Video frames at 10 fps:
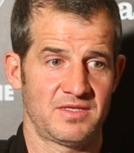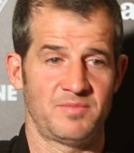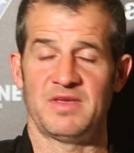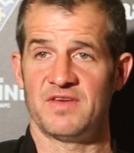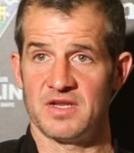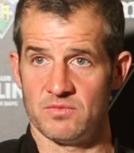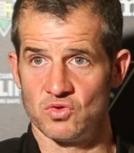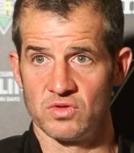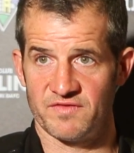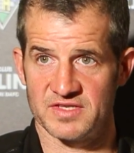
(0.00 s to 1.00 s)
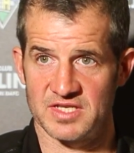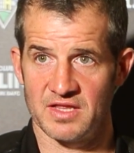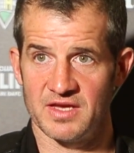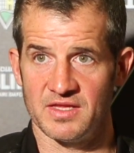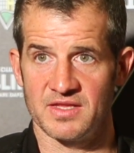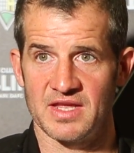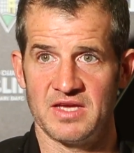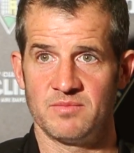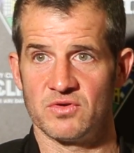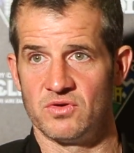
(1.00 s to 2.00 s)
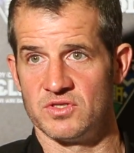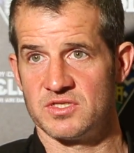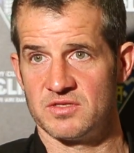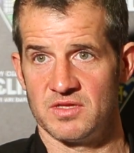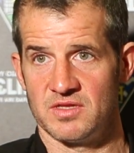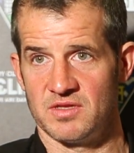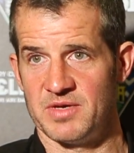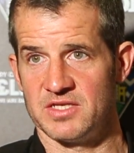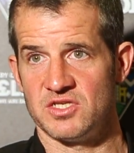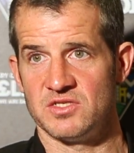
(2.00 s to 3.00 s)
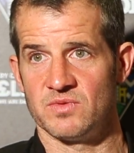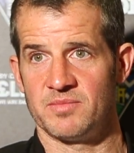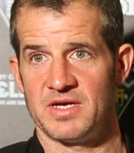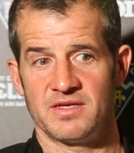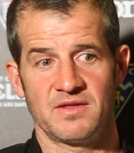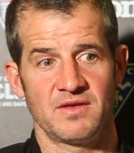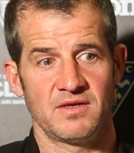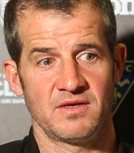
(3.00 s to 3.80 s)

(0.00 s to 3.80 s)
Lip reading: To be fair, it was only facility at the time because the pitches were bad,